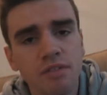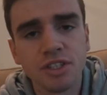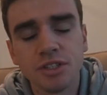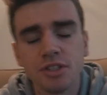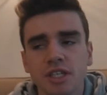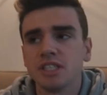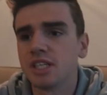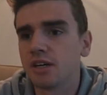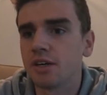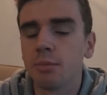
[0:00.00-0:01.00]
of a new tradition,
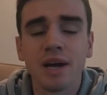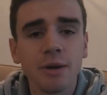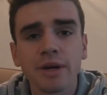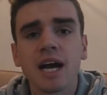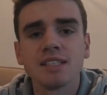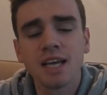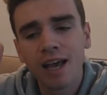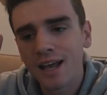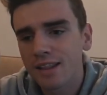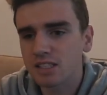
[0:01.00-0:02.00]
I don't know. But anyway, guys,
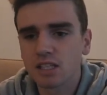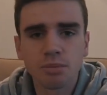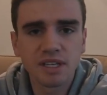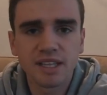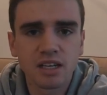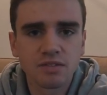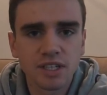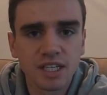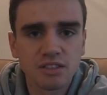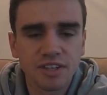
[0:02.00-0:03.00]
that's going to be the end of
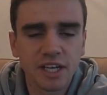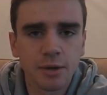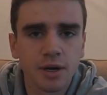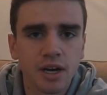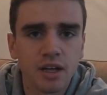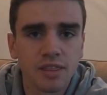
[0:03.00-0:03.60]
today's video.